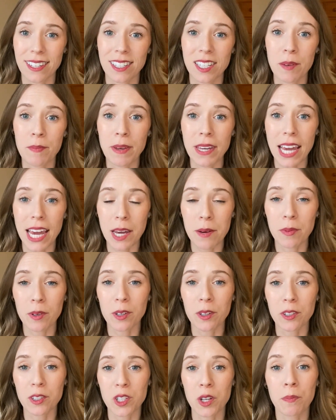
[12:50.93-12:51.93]
to be
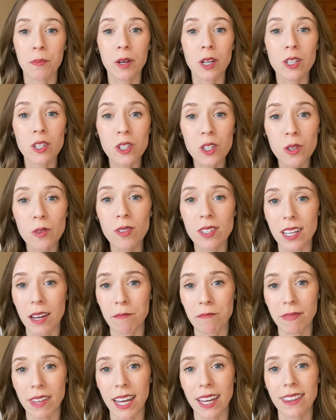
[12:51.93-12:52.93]
able to pursue
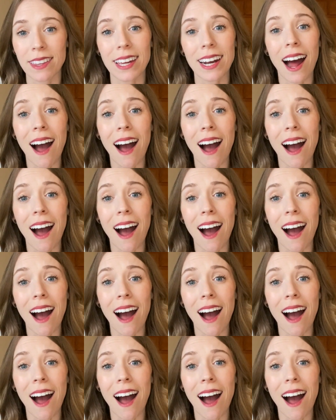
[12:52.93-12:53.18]
something that